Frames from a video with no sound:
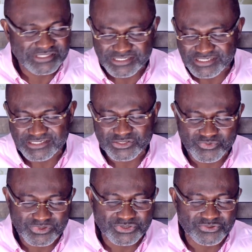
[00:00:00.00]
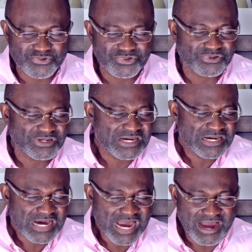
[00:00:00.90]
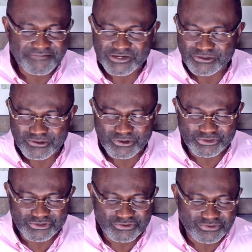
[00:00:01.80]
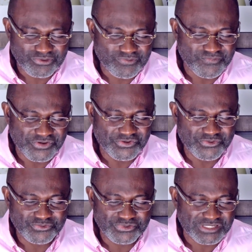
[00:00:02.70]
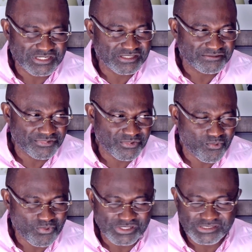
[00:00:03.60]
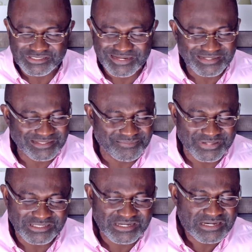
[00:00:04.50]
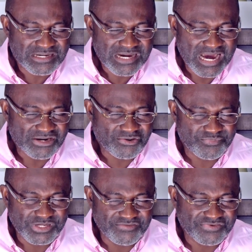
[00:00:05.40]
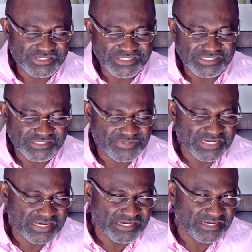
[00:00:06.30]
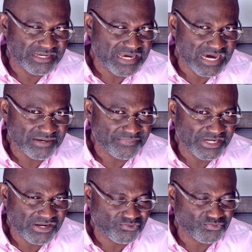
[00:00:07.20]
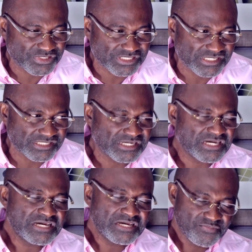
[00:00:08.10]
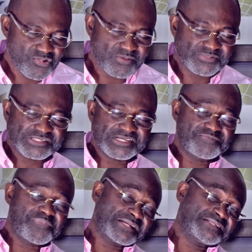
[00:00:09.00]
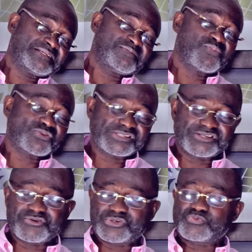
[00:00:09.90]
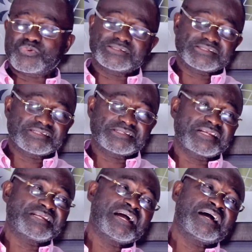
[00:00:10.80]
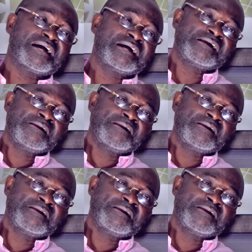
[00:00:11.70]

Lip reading: that this is what is going on. I have a lot of videos and recordings like that, but I don't believe in it. Yeah, I'm we are steady. But the most serious ones, the senior,